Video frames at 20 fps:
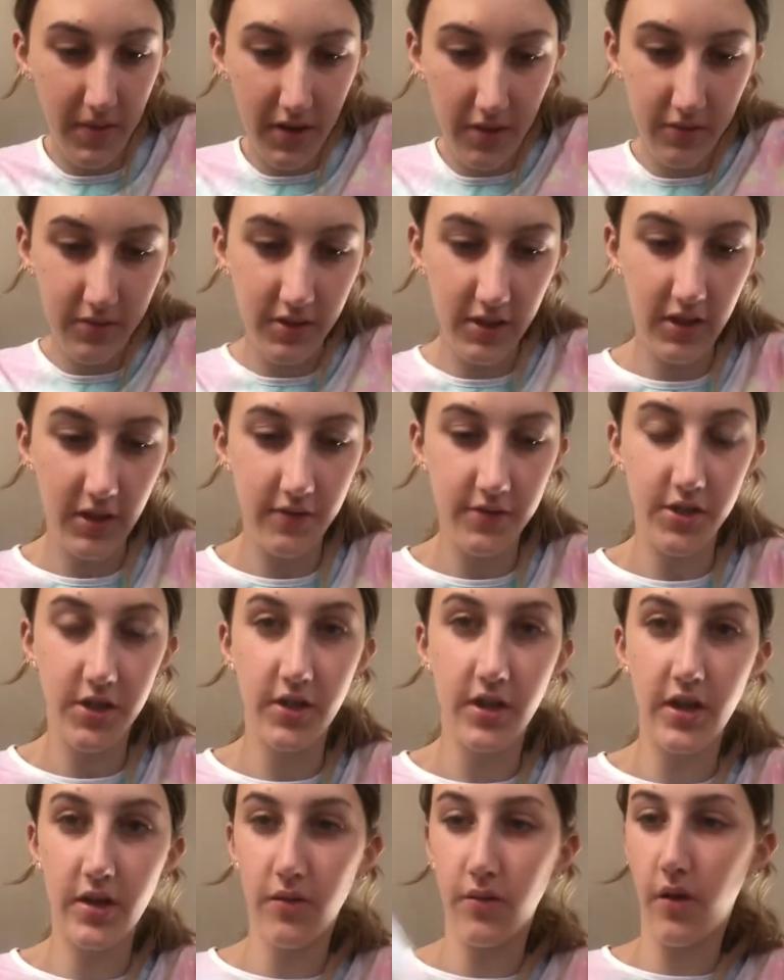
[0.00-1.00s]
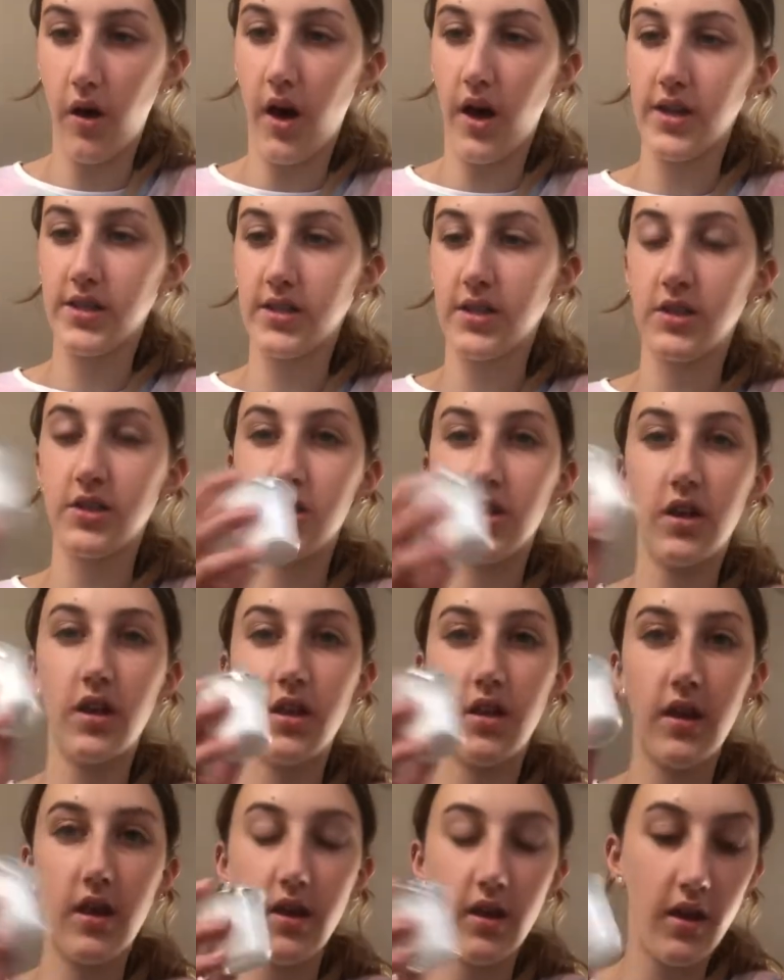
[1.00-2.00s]
also gives you a little icing sugar
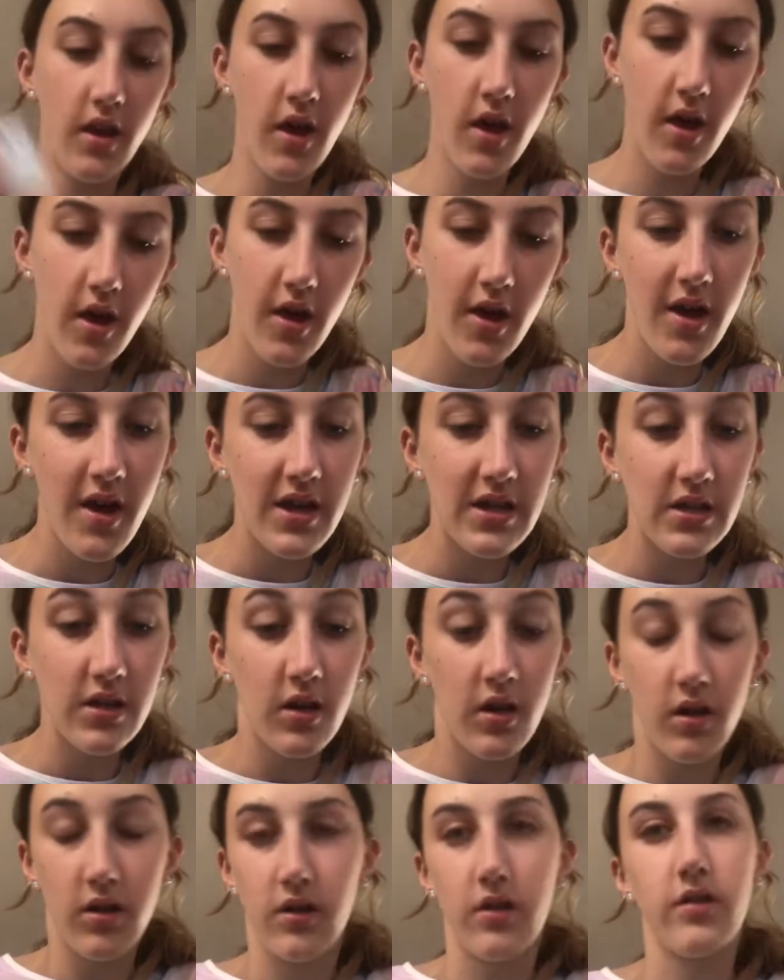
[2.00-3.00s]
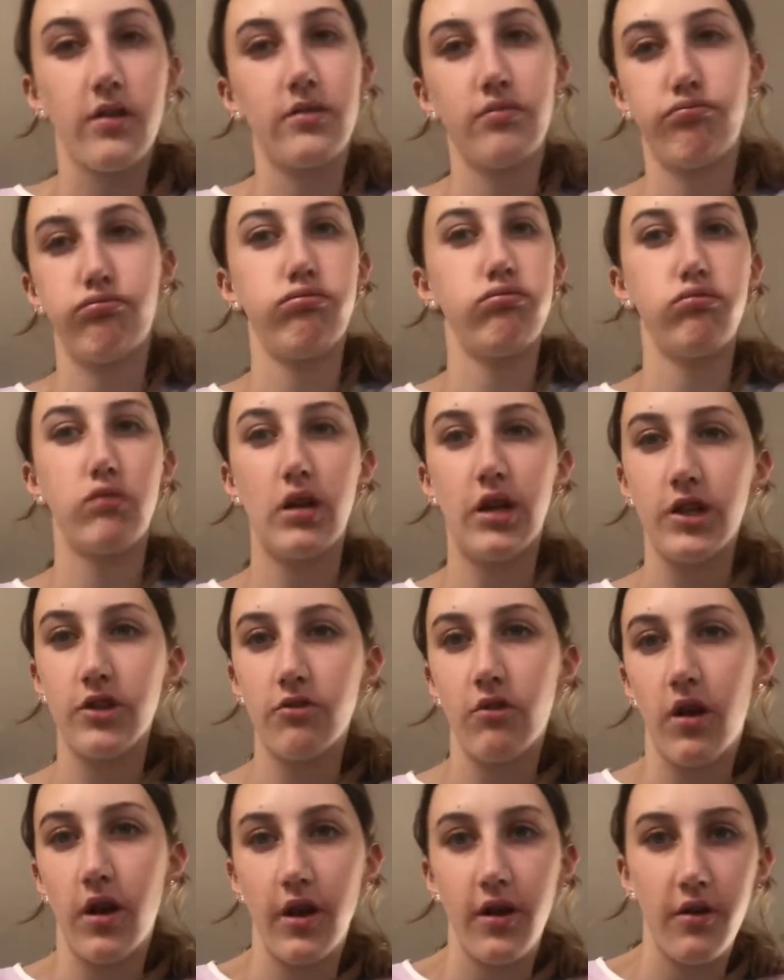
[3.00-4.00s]
thing. Will I
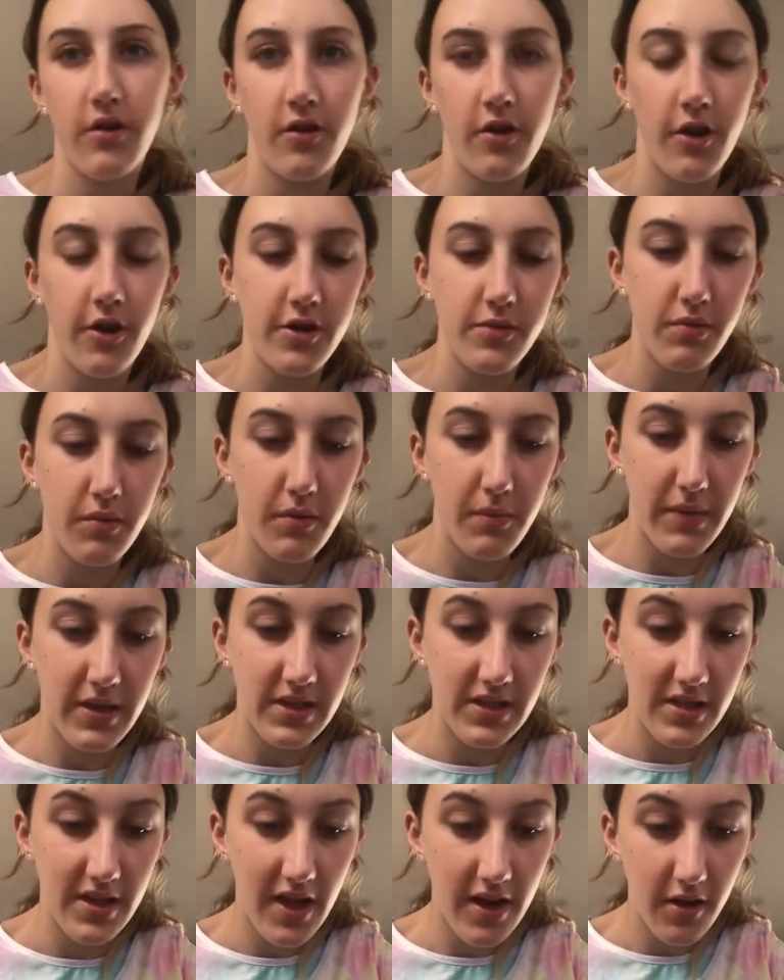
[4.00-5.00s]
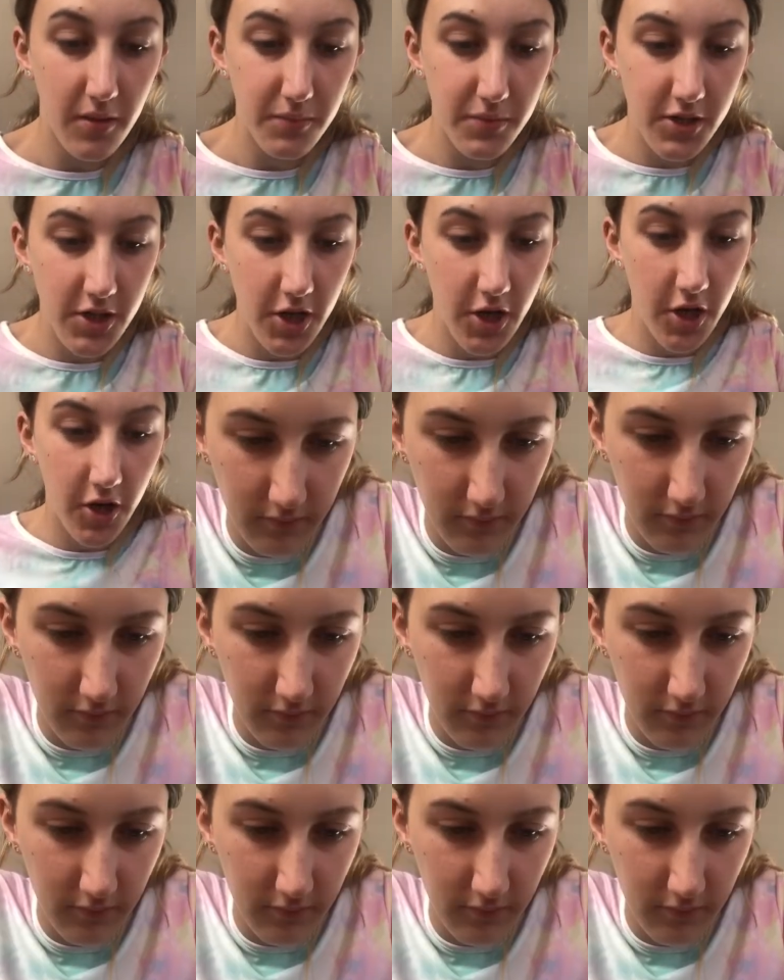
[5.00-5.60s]
try? Who knows? Probably messed that up too.